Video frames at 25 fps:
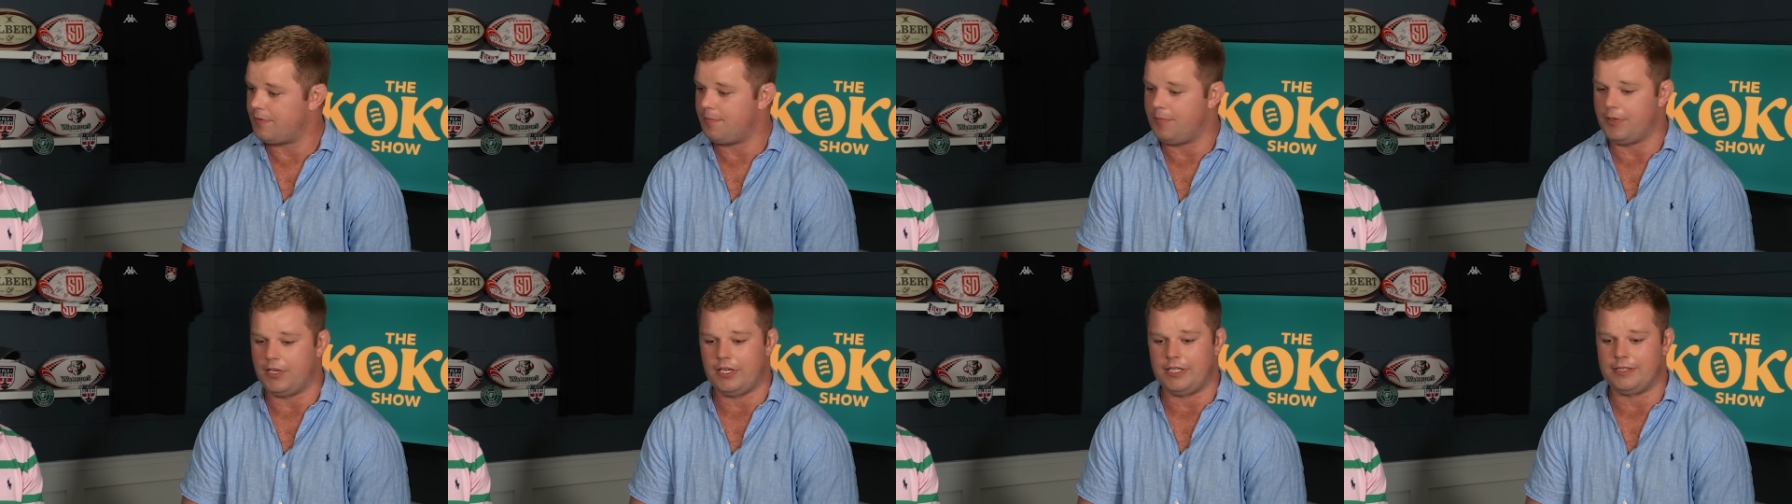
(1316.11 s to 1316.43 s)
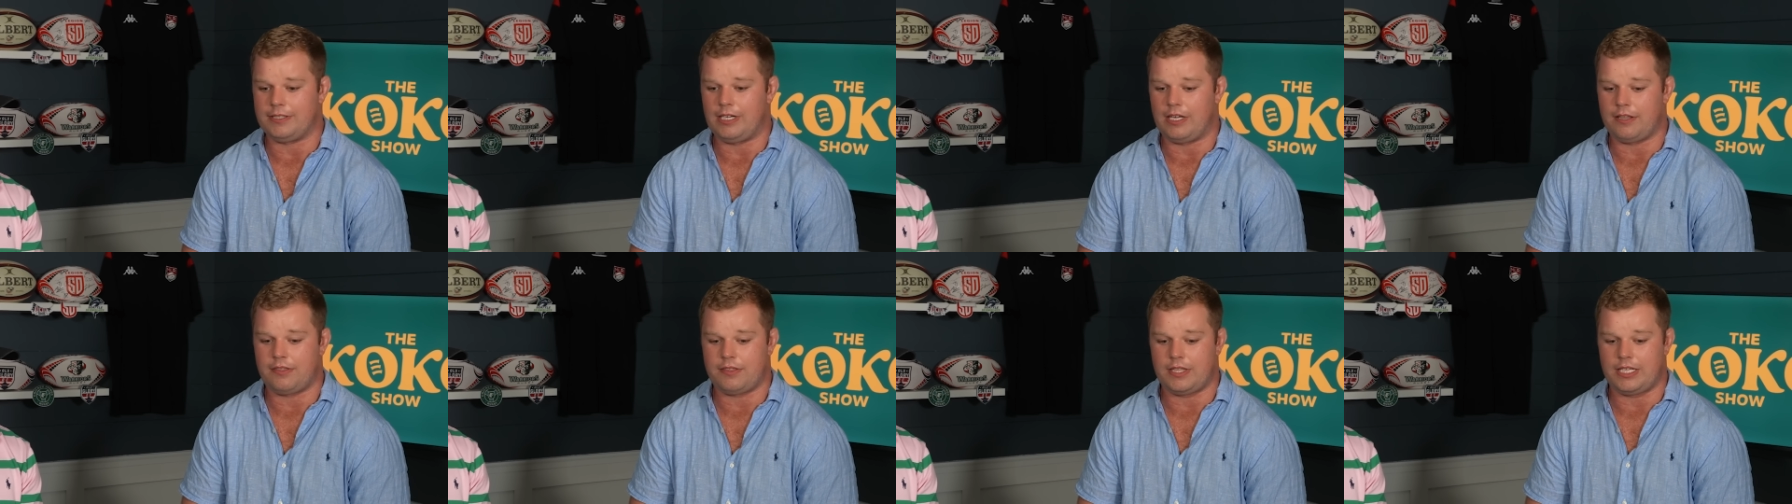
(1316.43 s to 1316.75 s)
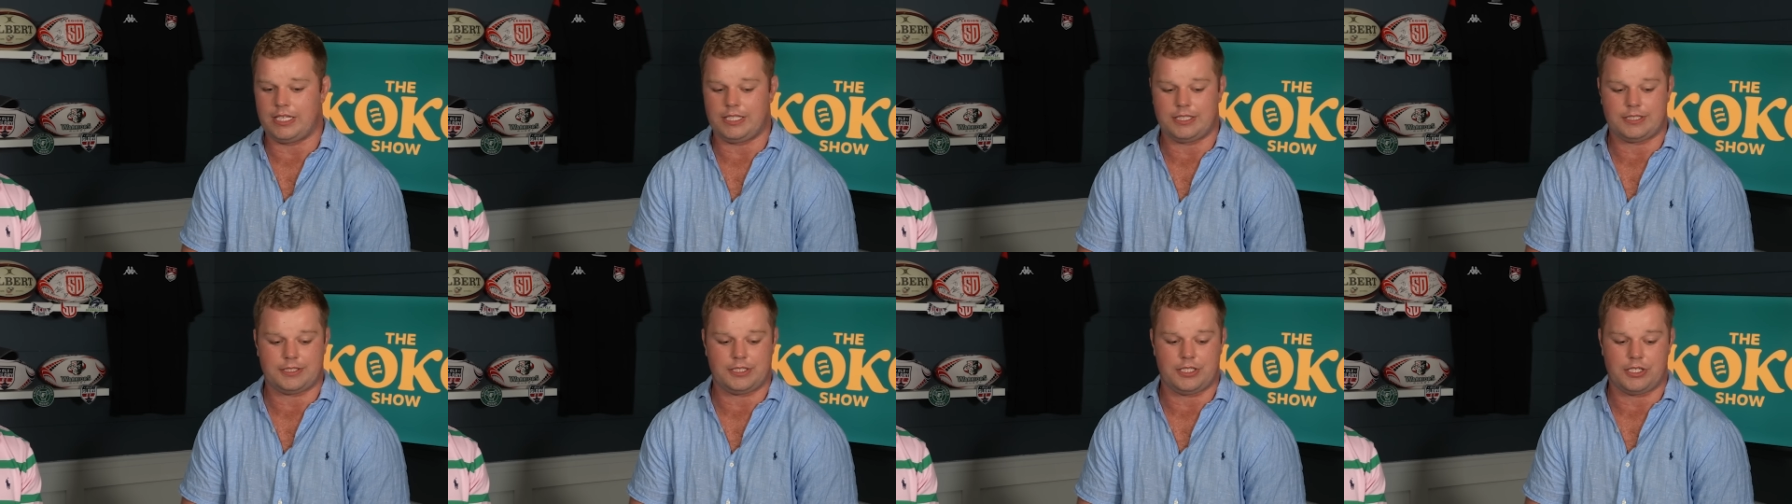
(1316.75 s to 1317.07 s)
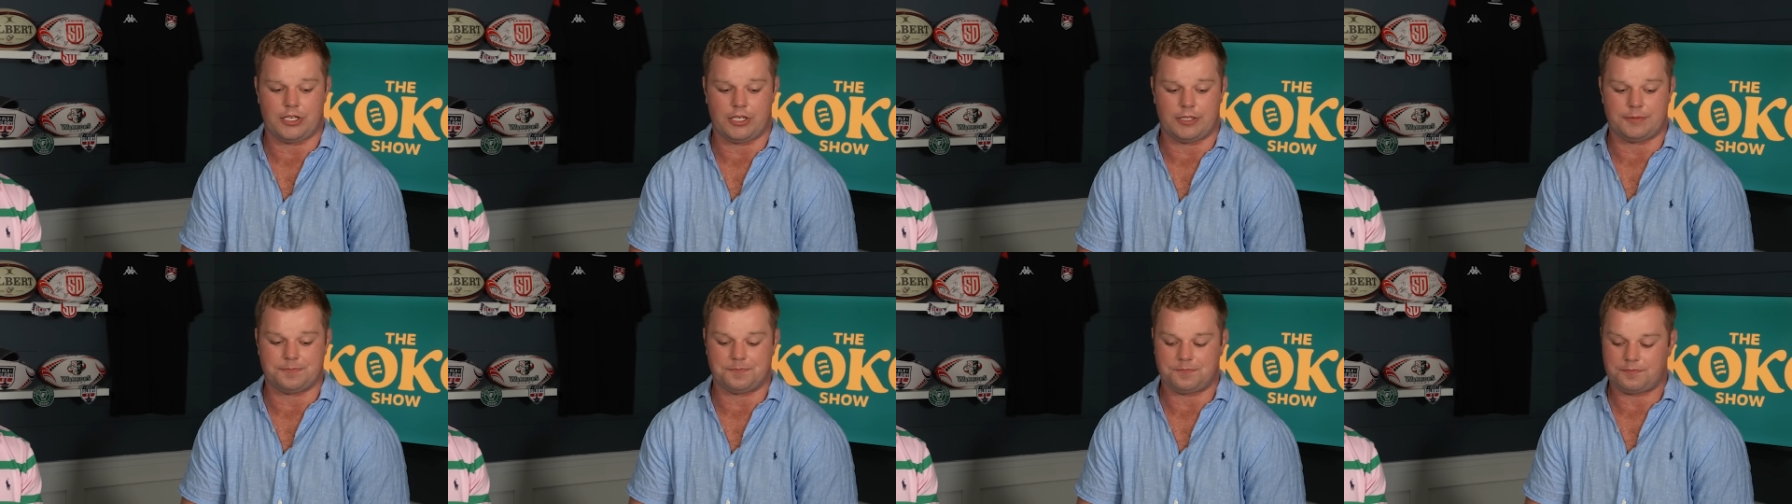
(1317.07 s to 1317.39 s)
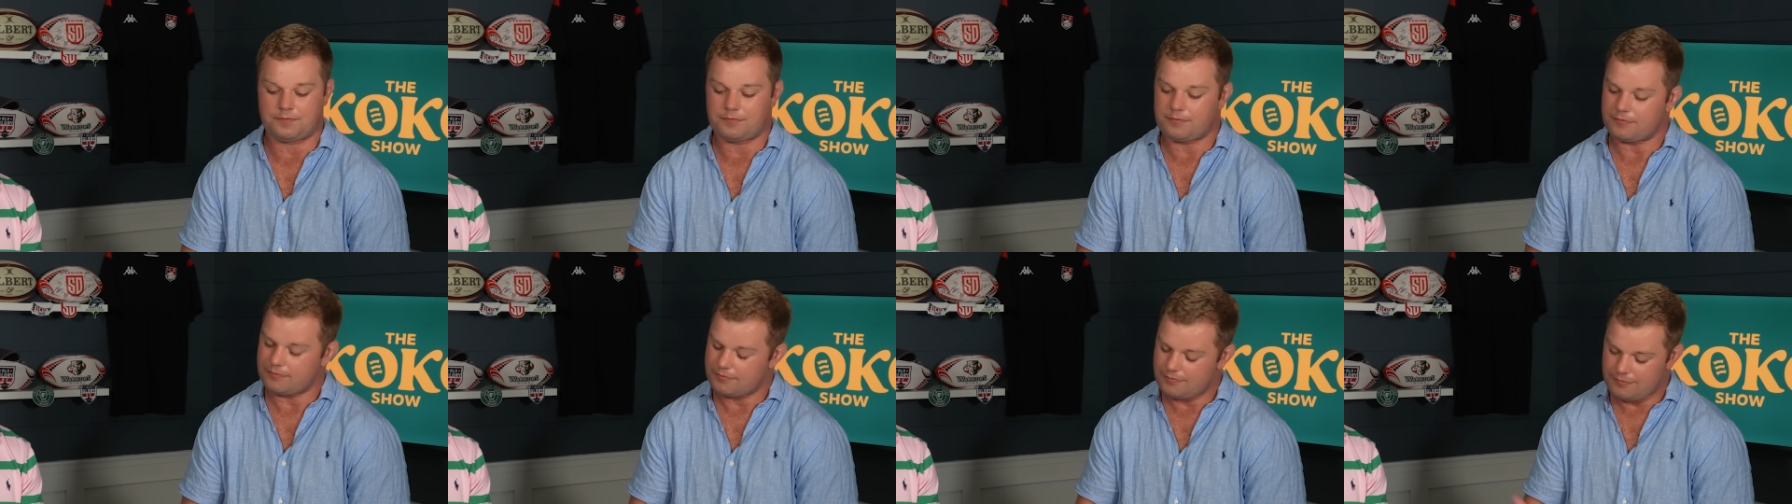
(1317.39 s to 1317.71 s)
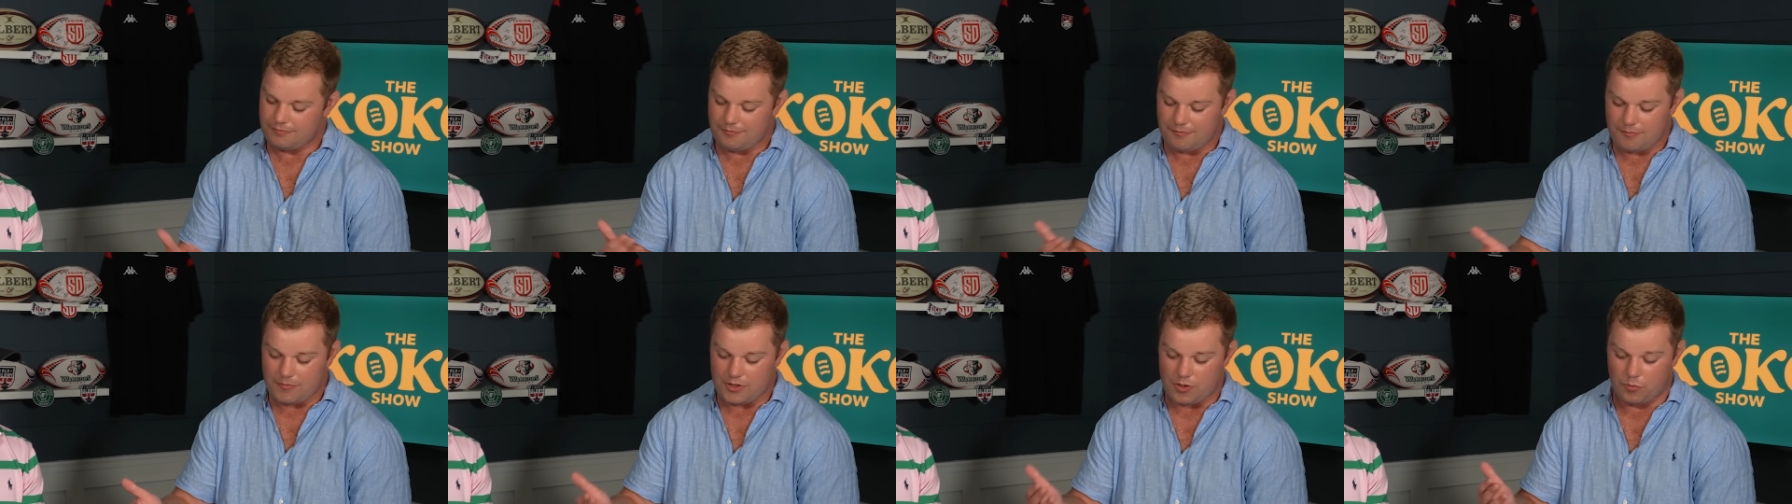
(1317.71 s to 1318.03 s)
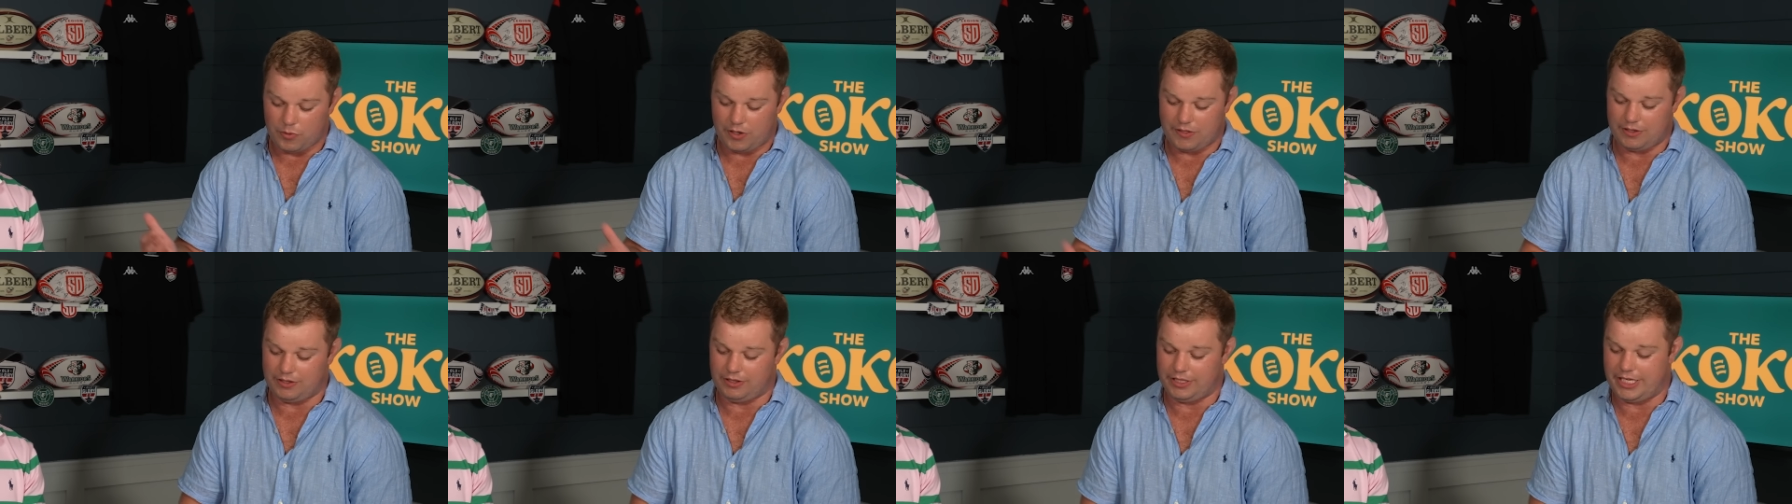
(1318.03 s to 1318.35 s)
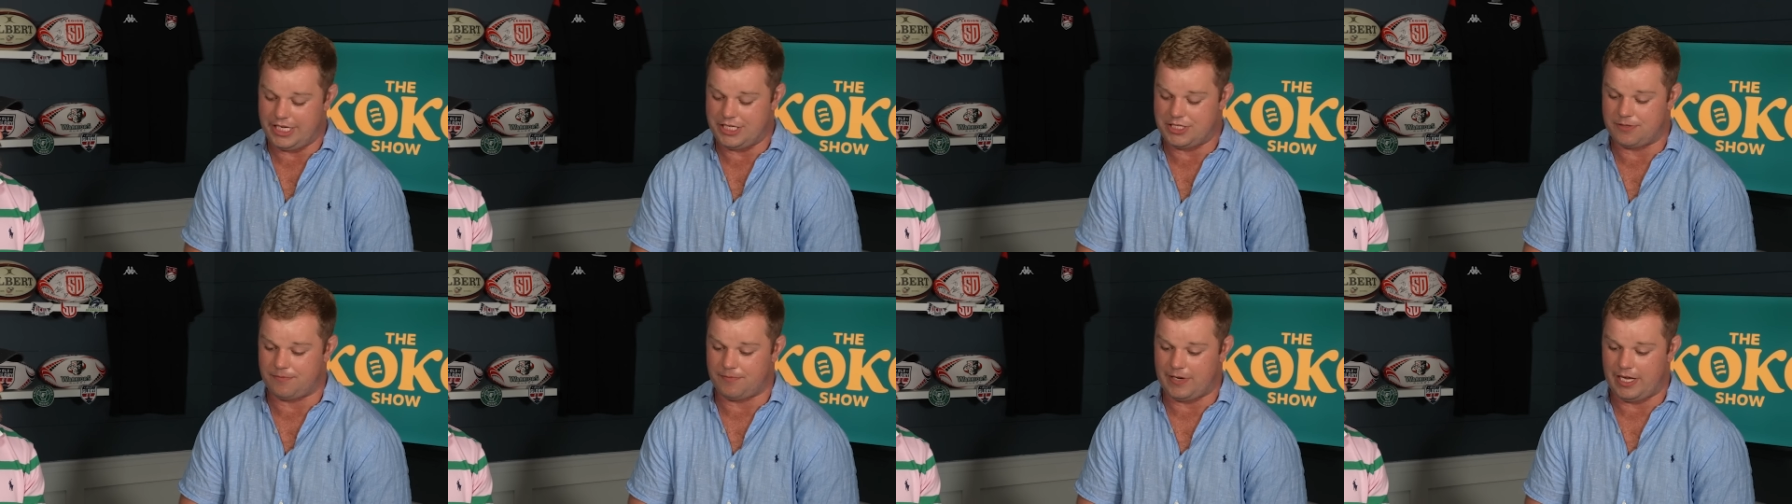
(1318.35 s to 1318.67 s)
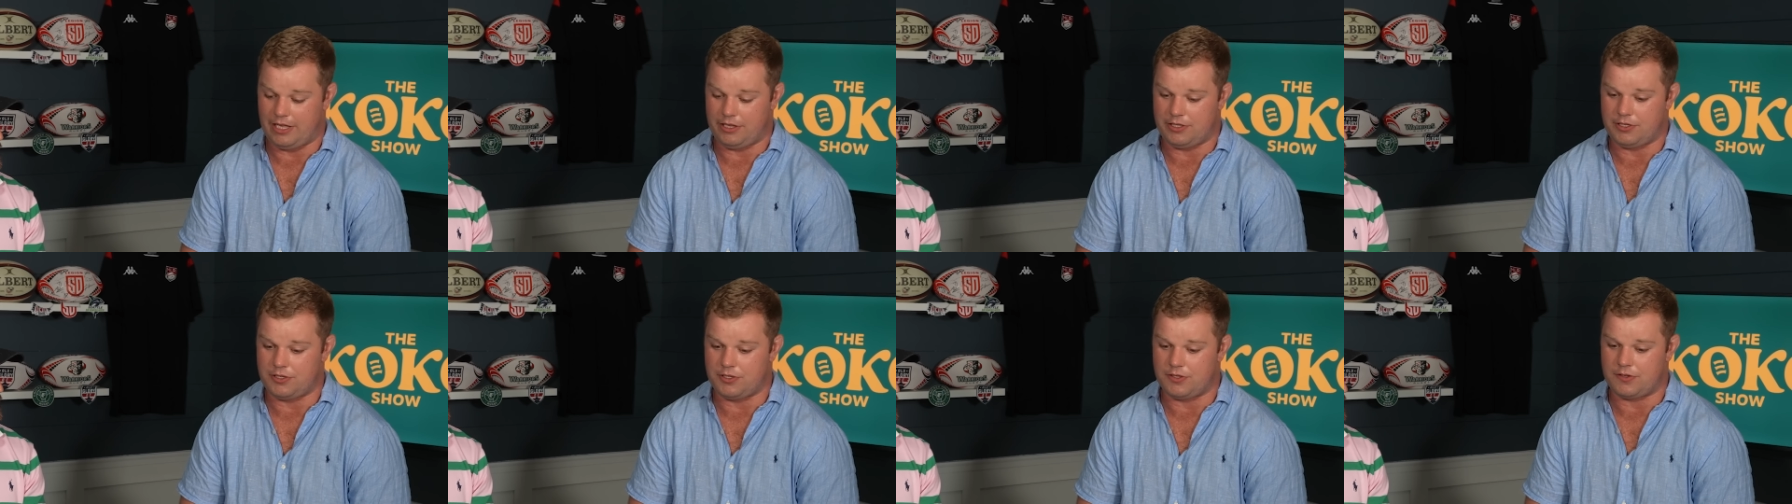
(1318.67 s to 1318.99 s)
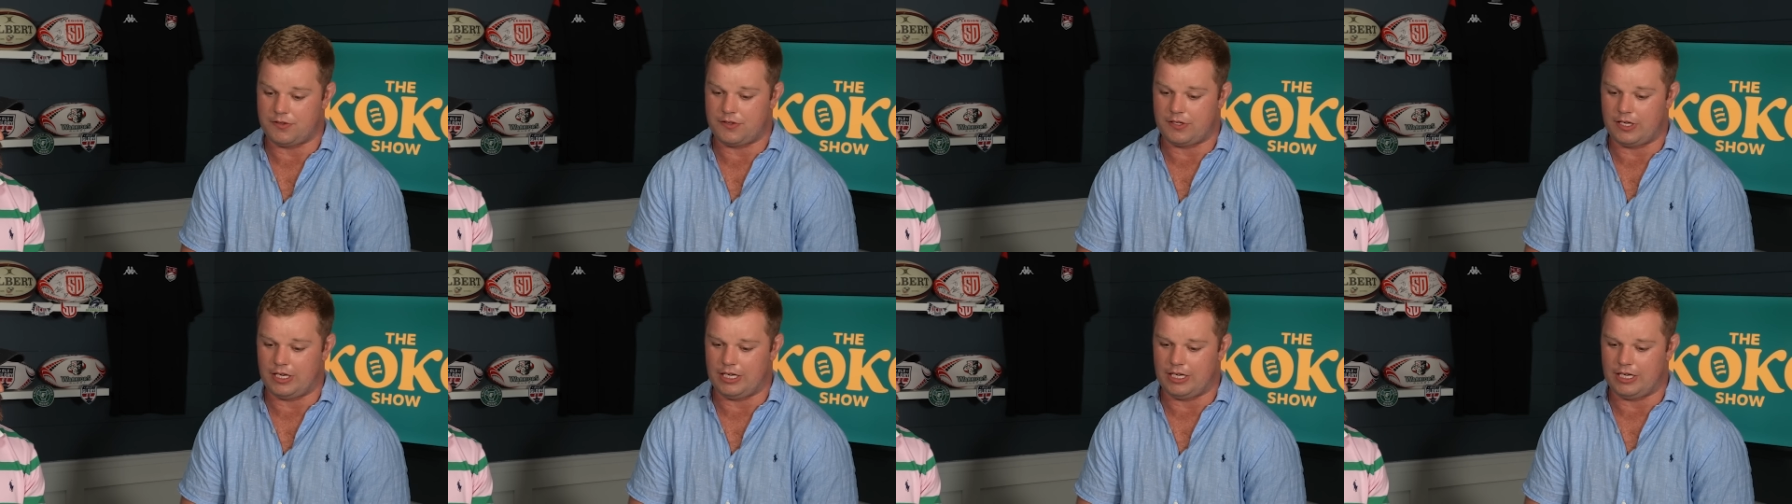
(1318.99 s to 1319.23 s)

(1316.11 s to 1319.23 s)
Mm. But I think you know one of the Legion values,